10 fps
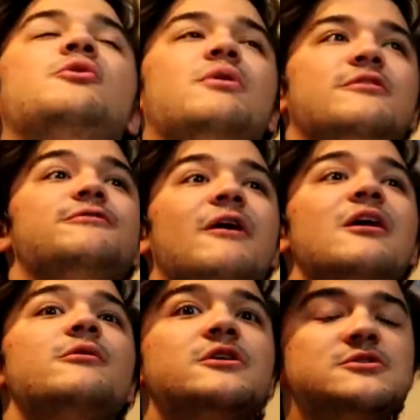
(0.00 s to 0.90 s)
where the
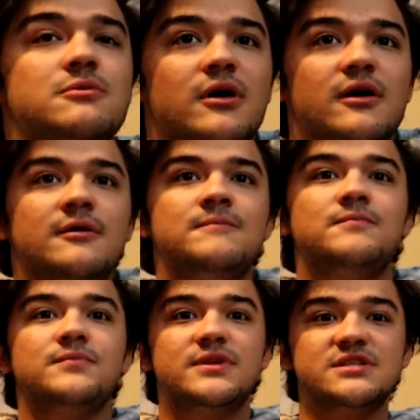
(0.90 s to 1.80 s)
fireworks were,
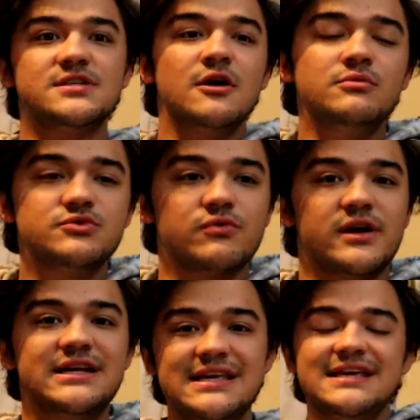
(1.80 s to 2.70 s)
the son was
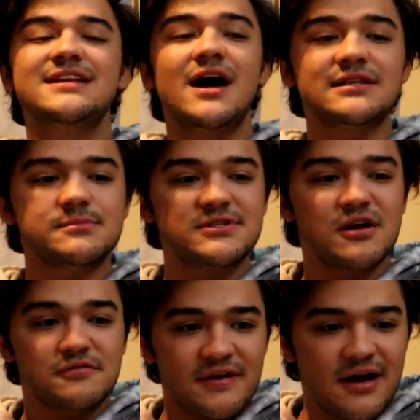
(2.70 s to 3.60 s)
running, he knocked
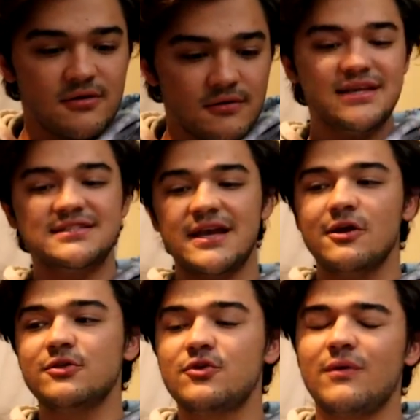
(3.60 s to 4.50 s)
himself out, he stayed
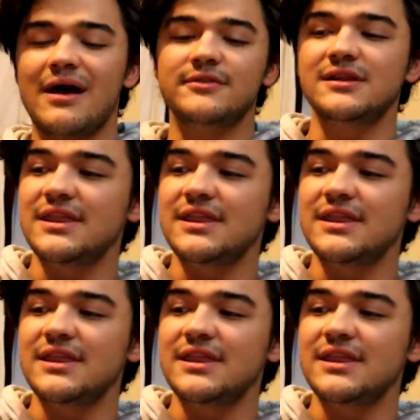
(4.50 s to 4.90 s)
on the ground, the